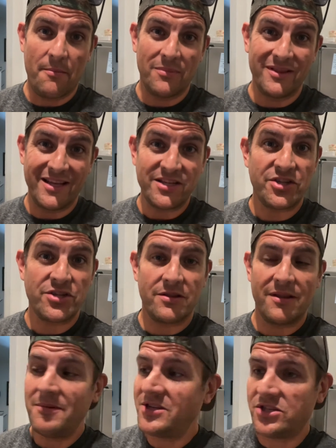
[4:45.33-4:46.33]

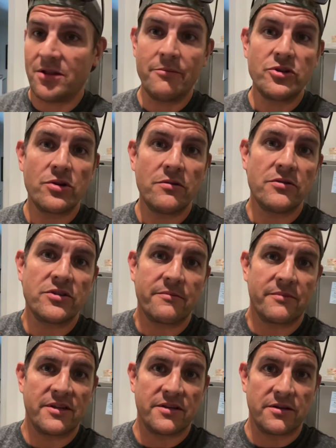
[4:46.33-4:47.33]
let me show you some
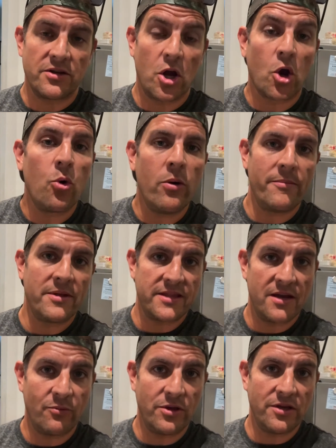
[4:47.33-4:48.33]
of the equipment
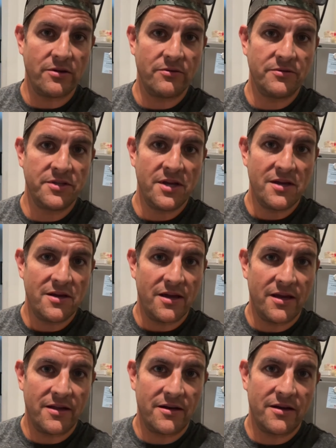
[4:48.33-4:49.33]
that we use,
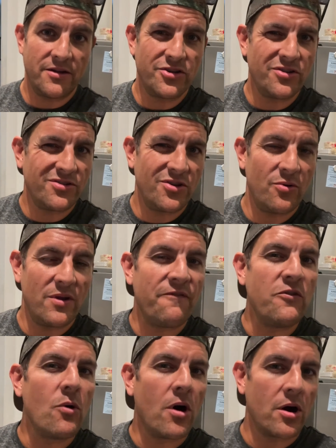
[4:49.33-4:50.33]
and just so if
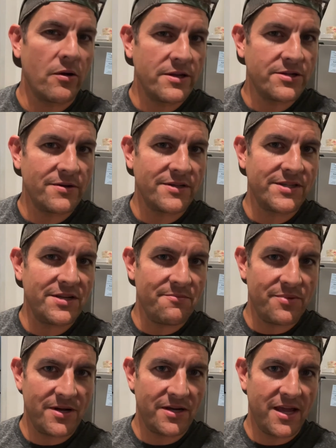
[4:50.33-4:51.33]
you are interested in
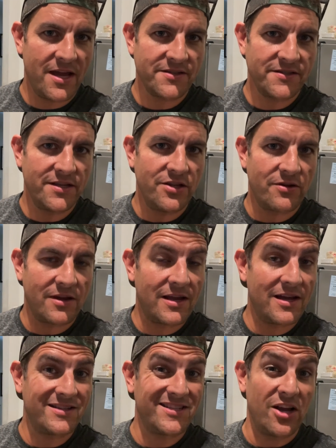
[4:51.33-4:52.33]
podcasting, you can
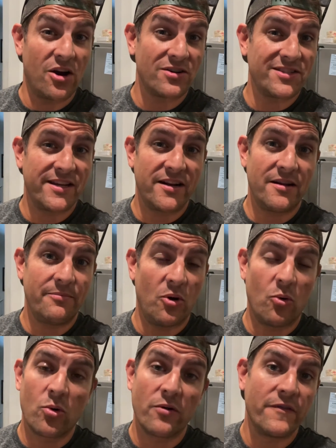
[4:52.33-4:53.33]
kind of see our setup,
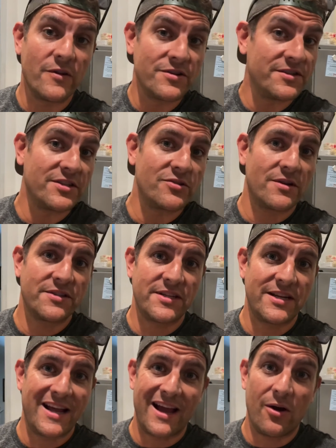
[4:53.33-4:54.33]
or if you're just interested
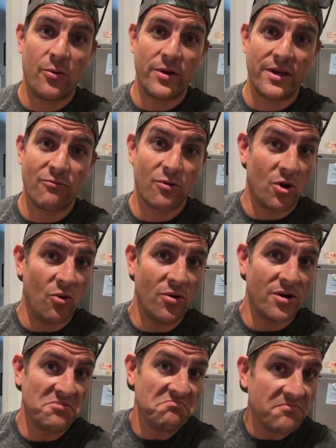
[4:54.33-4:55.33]
in how we
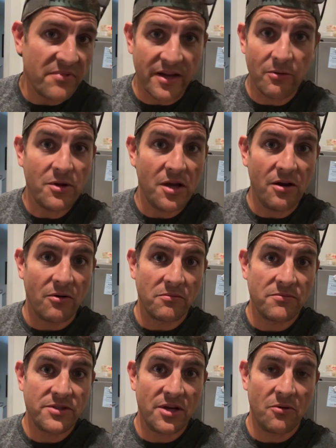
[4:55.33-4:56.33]
record, here we go.
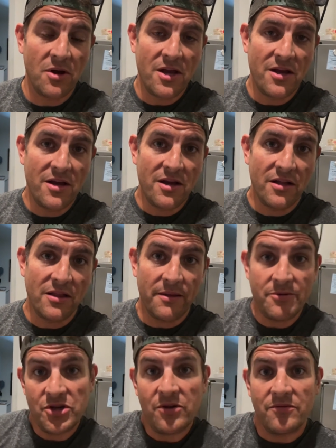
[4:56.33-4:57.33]
So let
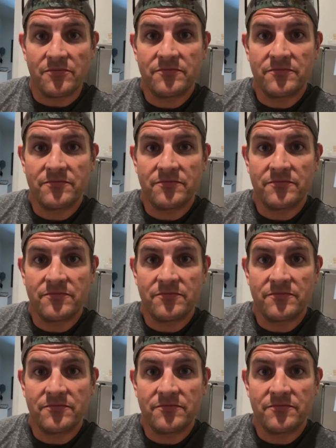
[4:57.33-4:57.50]
me show you.